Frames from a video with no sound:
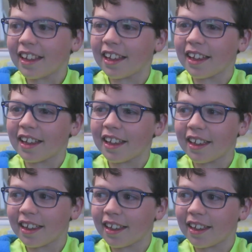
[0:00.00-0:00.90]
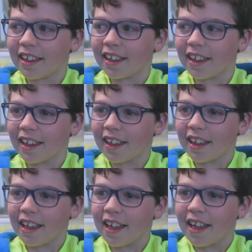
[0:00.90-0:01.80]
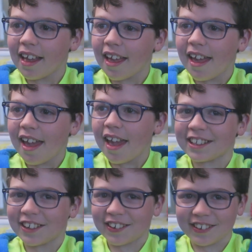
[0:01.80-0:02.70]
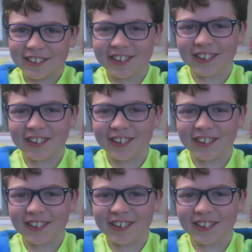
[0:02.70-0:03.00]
my mom laughs when... Tell her